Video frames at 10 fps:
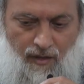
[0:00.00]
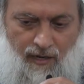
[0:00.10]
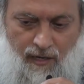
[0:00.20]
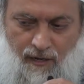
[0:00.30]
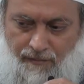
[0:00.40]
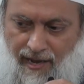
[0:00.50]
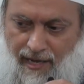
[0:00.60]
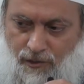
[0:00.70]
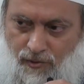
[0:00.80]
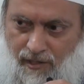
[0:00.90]
and he
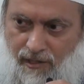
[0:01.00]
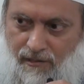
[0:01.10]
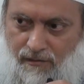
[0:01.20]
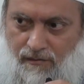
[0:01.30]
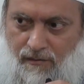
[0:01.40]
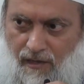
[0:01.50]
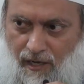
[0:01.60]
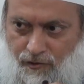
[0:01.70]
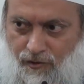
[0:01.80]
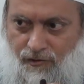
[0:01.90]
combines with it
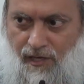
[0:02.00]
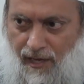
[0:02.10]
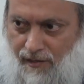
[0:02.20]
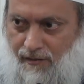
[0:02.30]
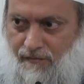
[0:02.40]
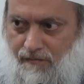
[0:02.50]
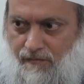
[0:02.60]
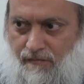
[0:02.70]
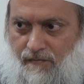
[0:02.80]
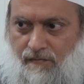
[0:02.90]
Asr Salat.
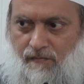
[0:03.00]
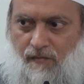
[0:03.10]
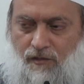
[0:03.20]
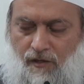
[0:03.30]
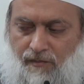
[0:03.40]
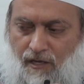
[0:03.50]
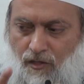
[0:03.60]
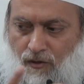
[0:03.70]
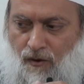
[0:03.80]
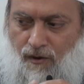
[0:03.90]
So he makes
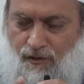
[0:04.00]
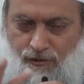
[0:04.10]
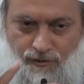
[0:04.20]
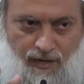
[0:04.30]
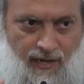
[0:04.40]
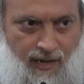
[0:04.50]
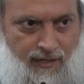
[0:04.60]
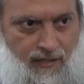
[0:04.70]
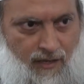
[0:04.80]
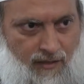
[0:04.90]
Dhuhr 2
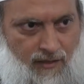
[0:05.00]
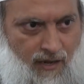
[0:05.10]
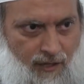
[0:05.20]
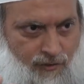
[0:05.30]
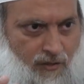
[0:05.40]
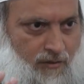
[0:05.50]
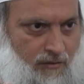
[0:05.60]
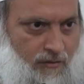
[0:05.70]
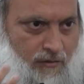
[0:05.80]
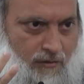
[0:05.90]
rakat, and then Asr
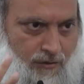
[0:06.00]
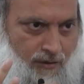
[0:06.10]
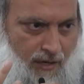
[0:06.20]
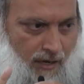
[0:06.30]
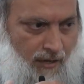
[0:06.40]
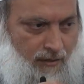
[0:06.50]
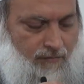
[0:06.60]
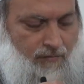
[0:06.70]
2 rakat.